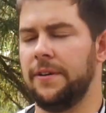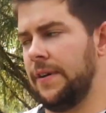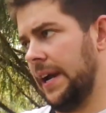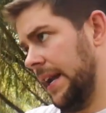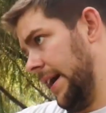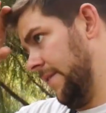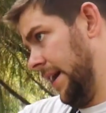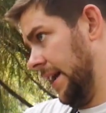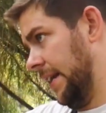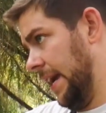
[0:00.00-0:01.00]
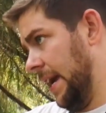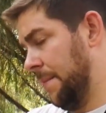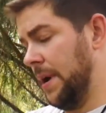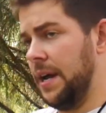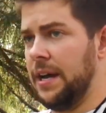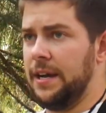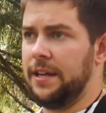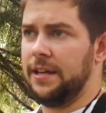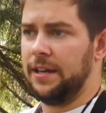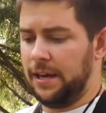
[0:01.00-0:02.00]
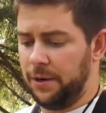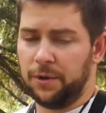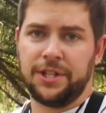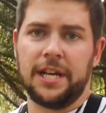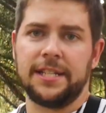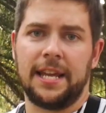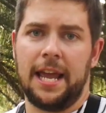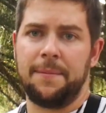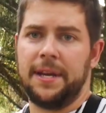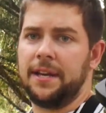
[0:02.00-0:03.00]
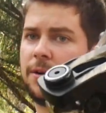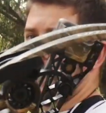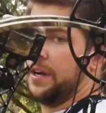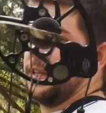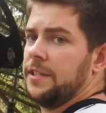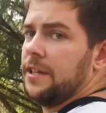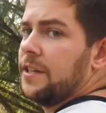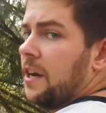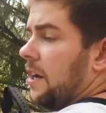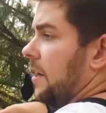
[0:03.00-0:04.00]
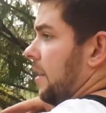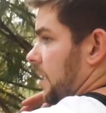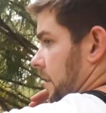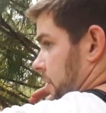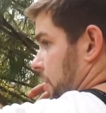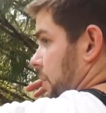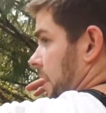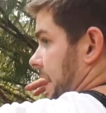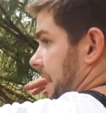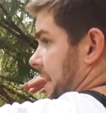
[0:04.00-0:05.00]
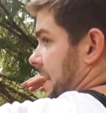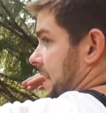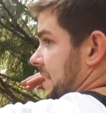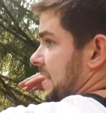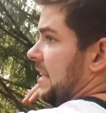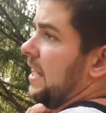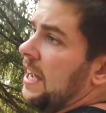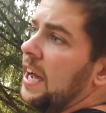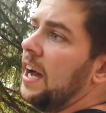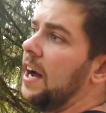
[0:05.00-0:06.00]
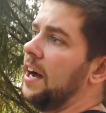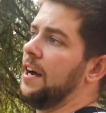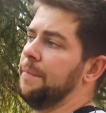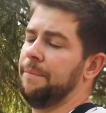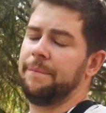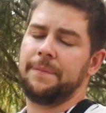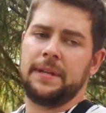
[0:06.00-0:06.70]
If I got to have a head cam on, I know a chest cam ain't gonna work because you're turned and you're shooting like this, and